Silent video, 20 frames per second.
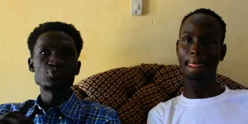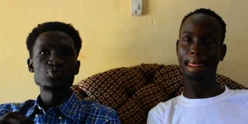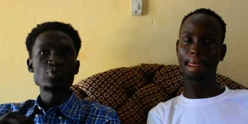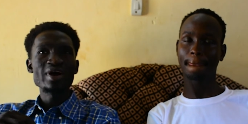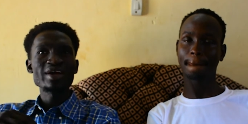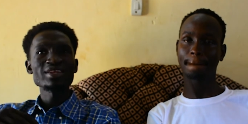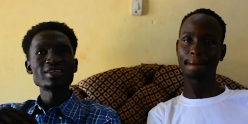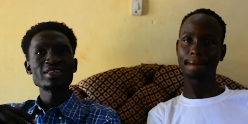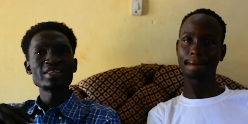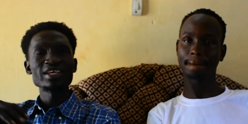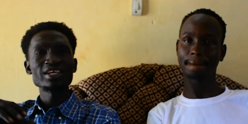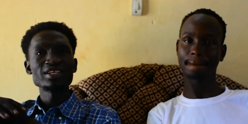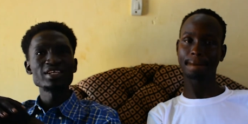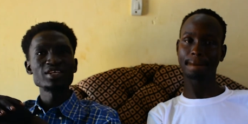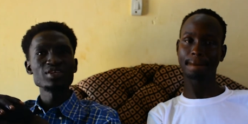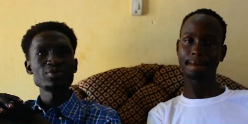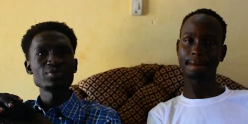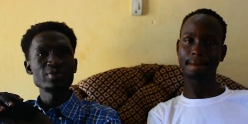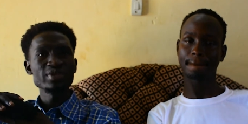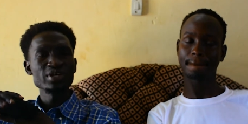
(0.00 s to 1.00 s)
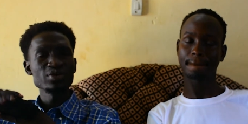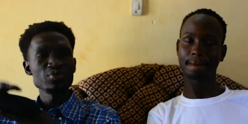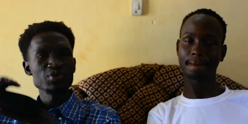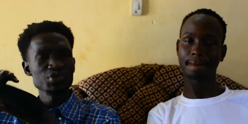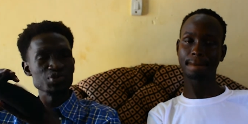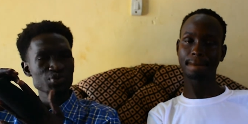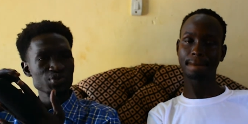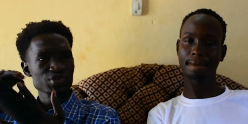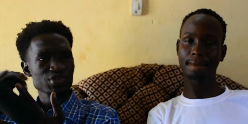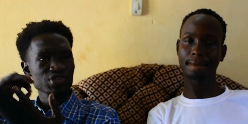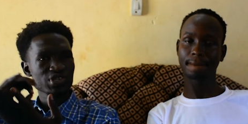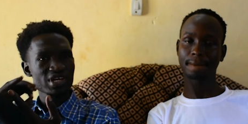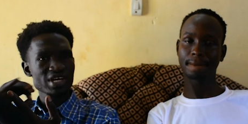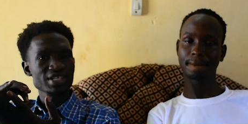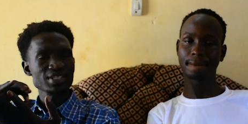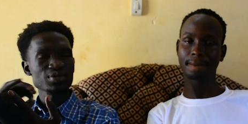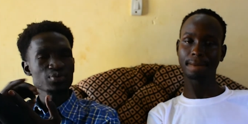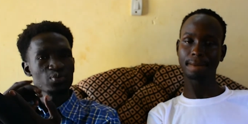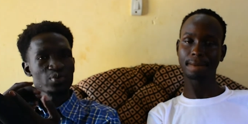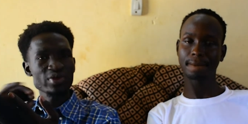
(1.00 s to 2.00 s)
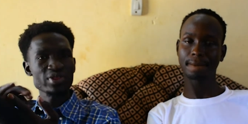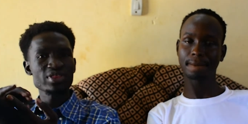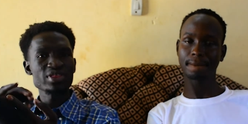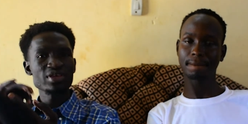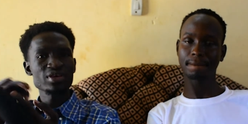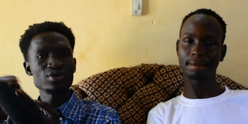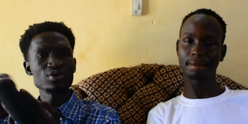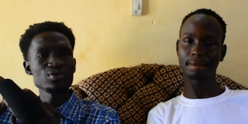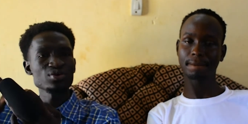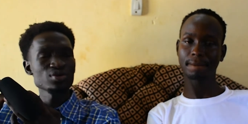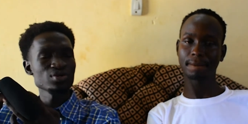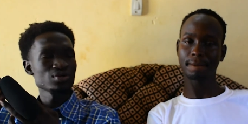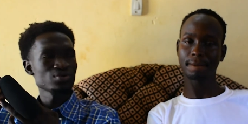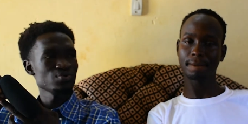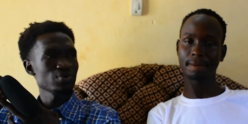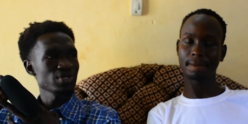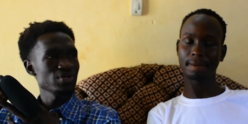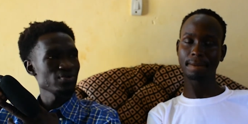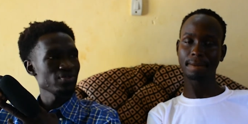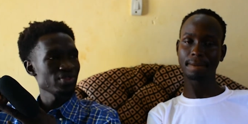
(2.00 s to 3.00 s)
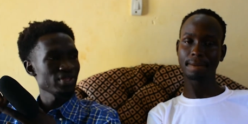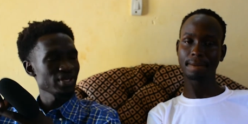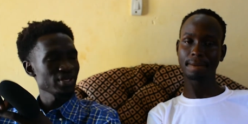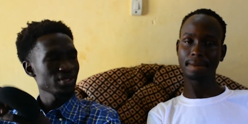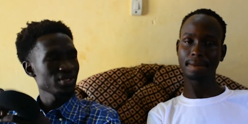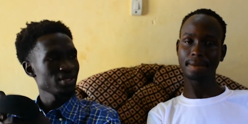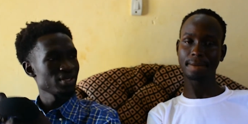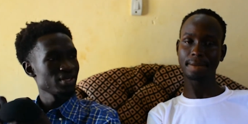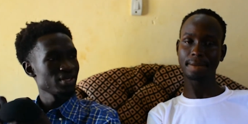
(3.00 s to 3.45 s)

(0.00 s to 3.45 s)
Speaker 1: one thing that you think we should start with, what do you think